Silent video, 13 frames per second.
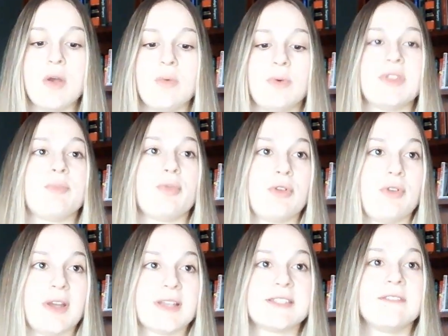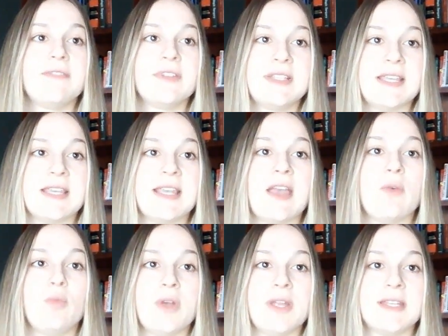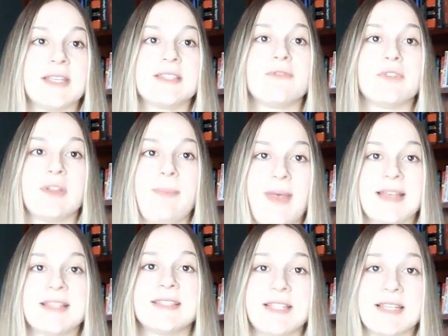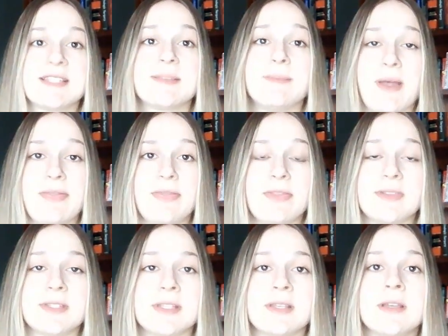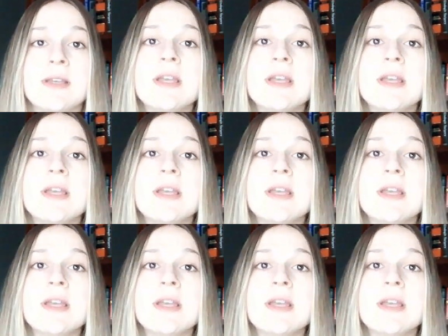with progressive fatigue and weakness for the past 6 months.